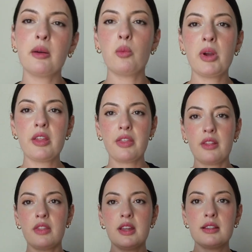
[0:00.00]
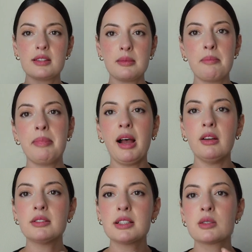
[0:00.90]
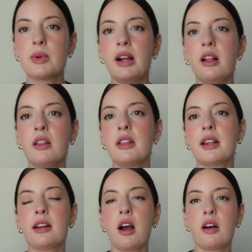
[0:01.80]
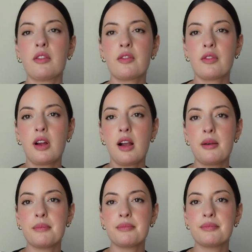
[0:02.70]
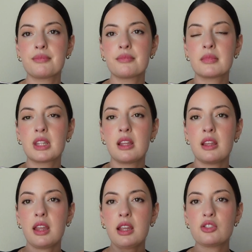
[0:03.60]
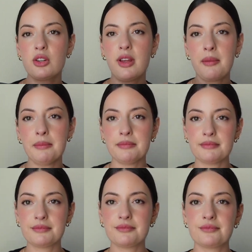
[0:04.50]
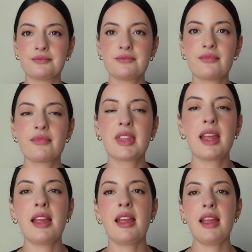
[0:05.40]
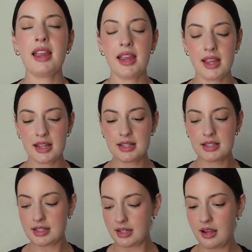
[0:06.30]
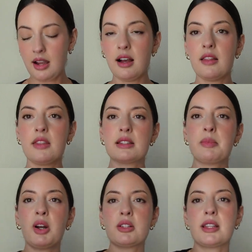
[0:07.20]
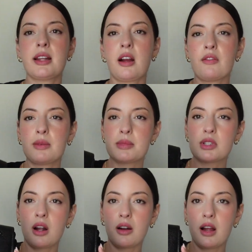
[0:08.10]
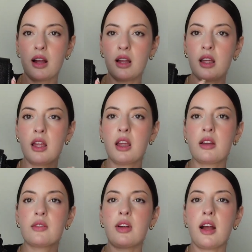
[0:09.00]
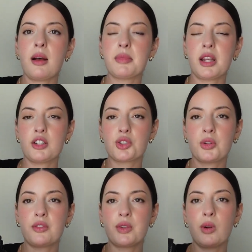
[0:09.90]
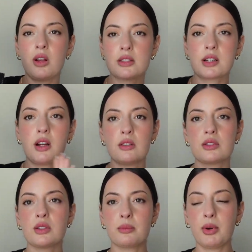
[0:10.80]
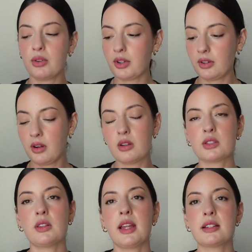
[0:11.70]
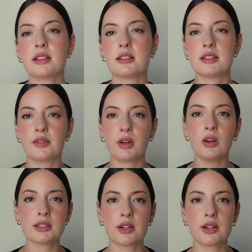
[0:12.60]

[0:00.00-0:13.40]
It with this belt as well that I got from H&M and uh, this purse that I got from Zara um, that I showed a few hauls ago. So both are also linked in different hauls.